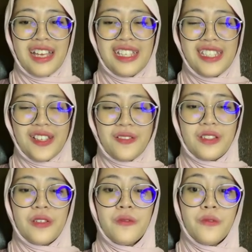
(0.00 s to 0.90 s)
So,
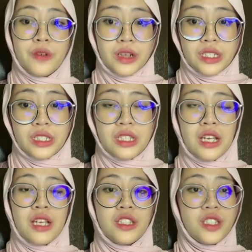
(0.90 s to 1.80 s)
the first
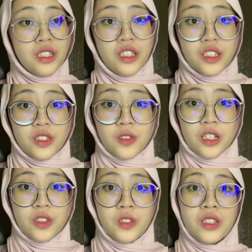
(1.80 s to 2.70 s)
generic
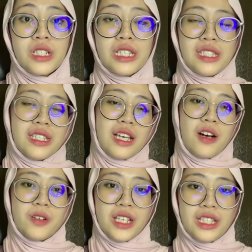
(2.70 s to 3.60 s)
structure is
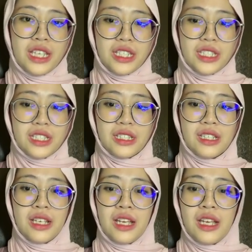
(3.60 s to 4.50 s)
orientation.
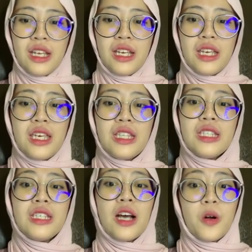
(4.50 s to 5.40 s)
In
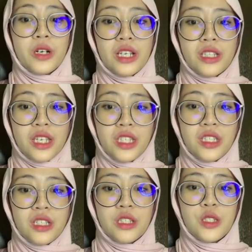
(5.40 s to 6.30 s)
the
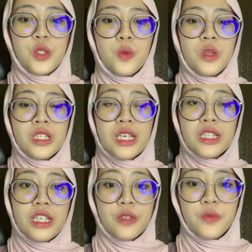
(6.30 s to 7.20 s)
orientation, you will get
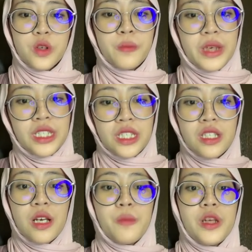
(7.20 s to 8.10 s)
information
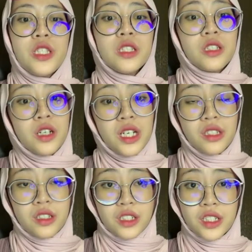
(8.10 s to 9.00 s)
about the
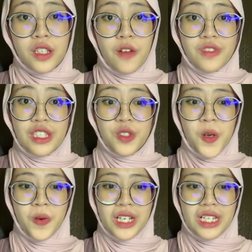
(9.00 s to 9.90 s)
characters of the
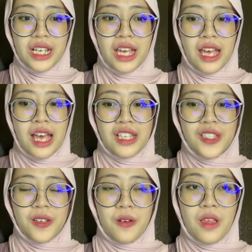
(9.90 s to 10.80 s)
story.
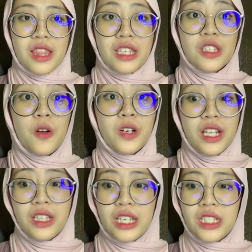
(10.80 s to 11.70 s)
So, this
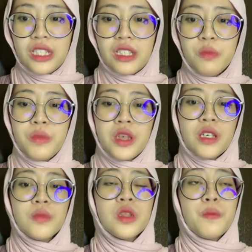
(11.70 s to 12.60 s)
orientation
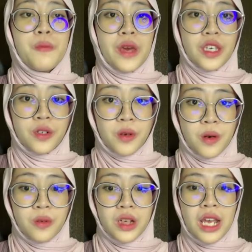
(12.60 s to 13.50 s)
becomes the
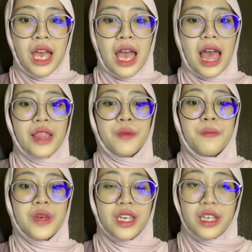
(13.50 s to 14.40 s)
background at the
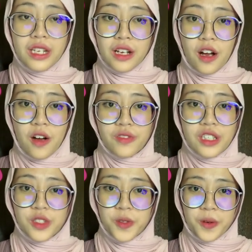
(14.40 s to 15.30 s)
beginning of the
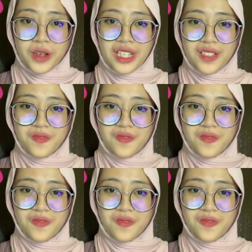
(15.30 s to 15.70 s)
story.